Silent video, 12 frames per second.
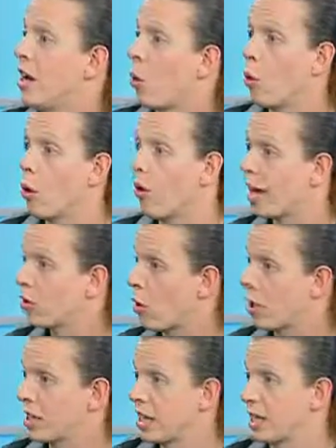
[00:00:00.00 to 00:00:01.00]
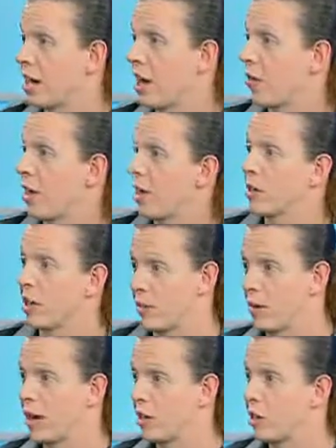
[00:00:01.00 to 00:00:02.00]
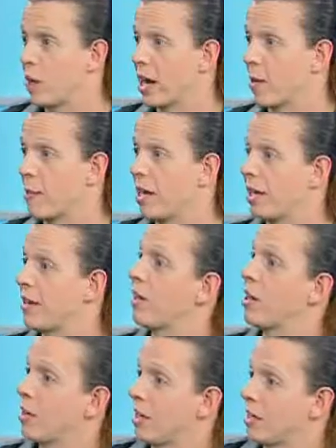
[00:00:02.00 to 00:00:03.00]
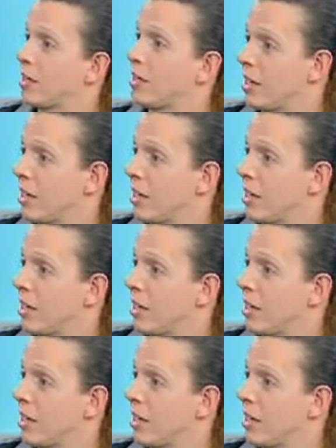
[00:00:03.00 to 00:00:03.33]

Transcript: Or they can watch the entire thing, which I do recommend, even though it is